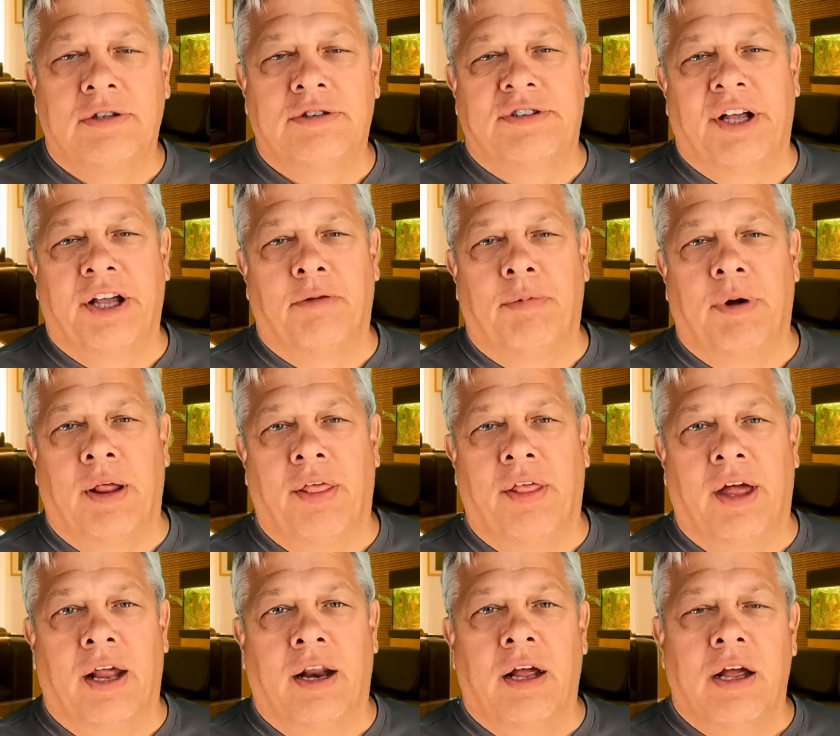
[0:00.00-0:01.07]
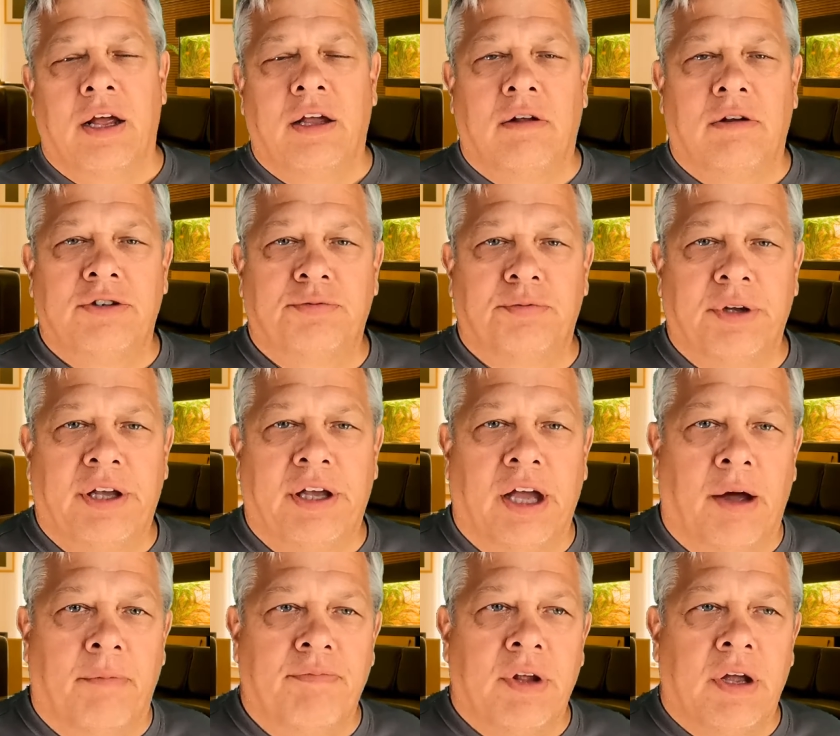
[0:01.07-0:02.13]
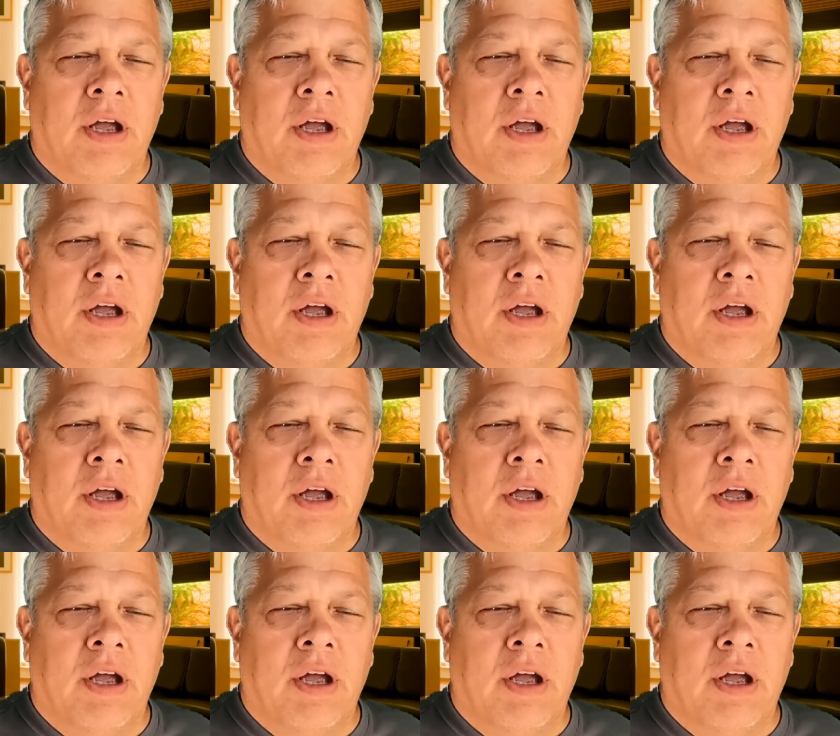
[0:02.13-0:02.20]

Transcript: Let's think about that. You know, let's recap.